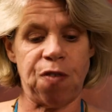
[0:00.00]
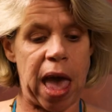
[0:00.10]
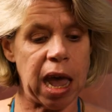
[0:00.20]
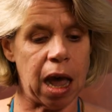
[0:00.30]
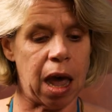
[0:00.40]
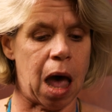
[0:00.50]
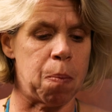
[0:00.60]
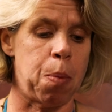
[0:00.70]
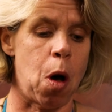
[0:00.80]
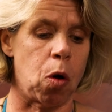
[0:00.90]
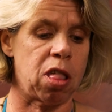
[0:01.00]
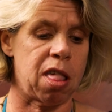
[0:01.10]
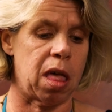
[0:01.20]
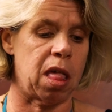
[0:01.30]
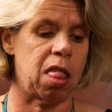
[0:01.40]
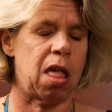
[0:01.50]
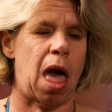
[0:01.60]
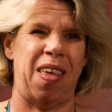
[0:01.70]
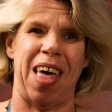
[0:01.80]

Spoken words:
fake boxes